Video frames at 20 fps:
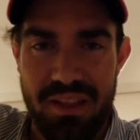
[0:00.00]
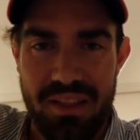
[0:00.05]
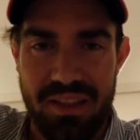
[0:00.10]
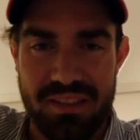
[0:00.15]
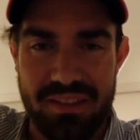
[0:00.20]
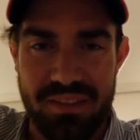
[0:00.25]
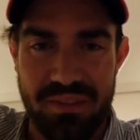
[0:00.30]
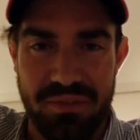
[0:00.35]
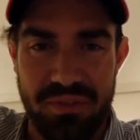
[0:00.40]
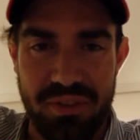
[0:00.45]

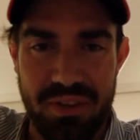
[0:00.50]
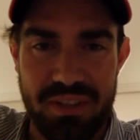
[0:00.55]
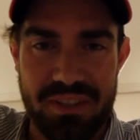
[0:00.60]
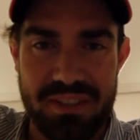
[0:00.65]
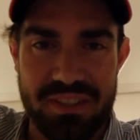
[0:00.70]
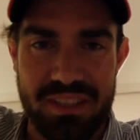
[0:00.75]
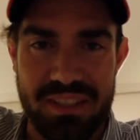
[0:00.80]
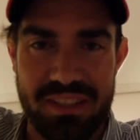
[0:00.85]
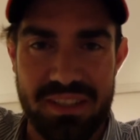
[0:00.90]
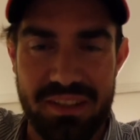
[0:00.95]
that's the
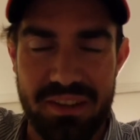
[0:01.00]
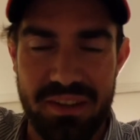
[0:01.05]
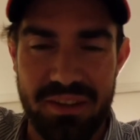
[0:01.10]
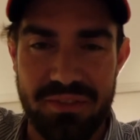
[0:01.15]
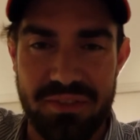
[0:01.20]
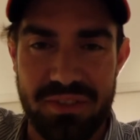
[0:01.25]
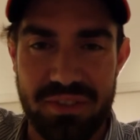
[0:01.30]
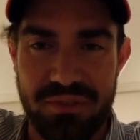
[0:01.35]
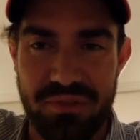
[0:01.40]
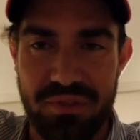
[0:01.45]
first thing that
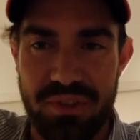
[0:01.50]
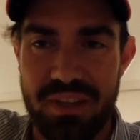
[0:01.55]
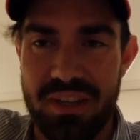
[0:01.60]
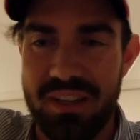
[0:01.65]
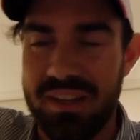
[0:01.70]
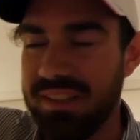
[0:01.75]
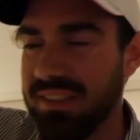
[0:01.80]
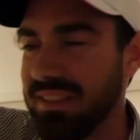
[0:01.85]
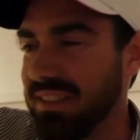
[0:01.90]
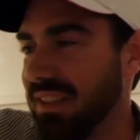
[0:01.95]
I've just
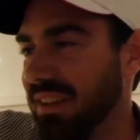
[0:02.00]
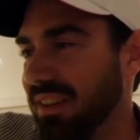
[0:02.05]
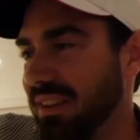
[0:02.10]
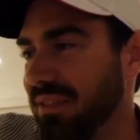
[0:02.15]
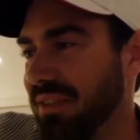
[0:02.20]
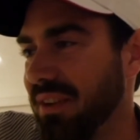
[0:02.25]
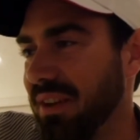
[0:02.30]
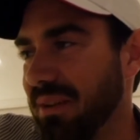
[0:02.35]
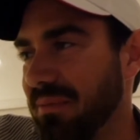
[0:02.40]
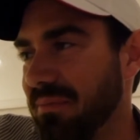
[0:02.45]
realised
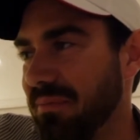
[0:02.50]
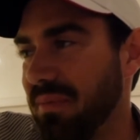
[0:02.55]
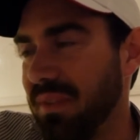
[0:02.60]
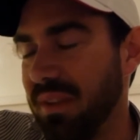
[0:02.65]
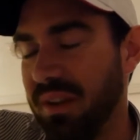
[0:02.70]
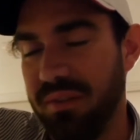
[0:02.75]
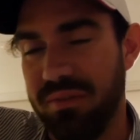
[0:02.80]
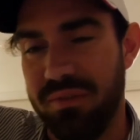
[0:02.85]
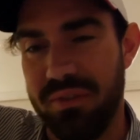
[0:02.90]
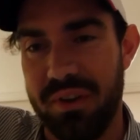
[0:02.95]

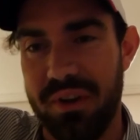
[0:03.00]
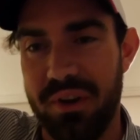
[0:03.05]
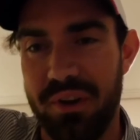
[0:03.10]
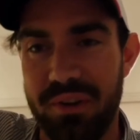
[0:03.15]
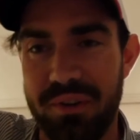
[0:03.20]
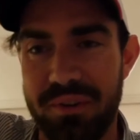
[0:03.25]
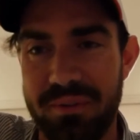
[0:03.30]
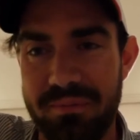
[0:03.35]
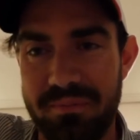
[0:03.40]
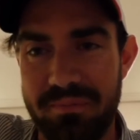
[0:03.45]
I've
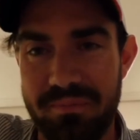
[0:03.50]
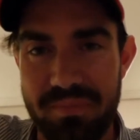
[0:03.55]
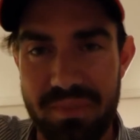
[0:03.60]
forgotten.